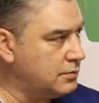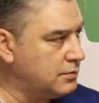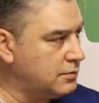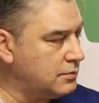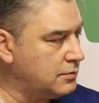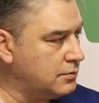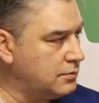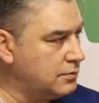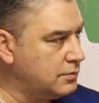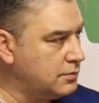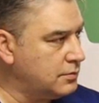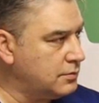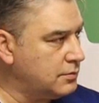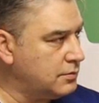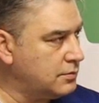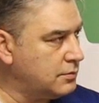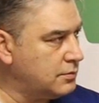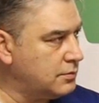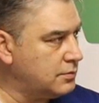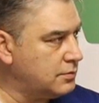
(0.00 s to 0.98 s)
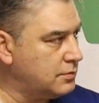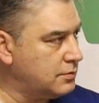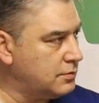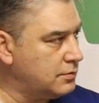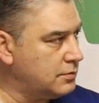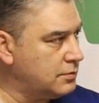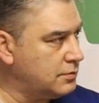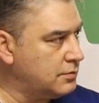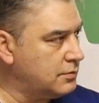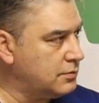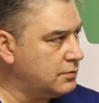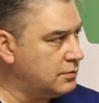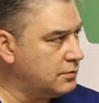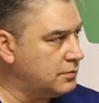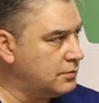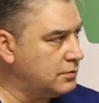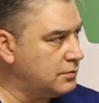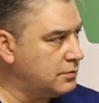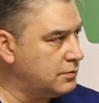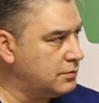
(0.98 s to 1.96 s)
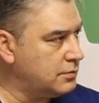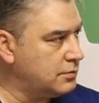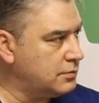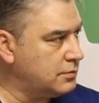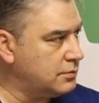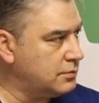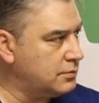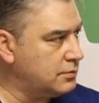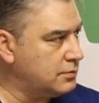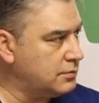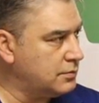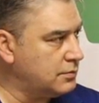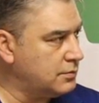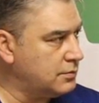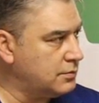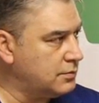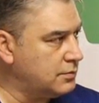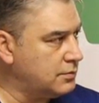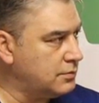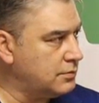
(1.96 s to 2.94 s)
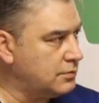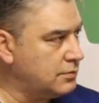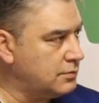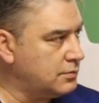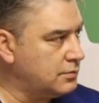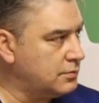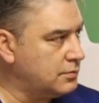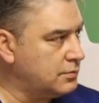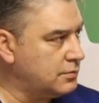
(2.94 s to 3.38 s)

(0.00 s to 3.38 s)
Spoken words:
This person isn't speaking.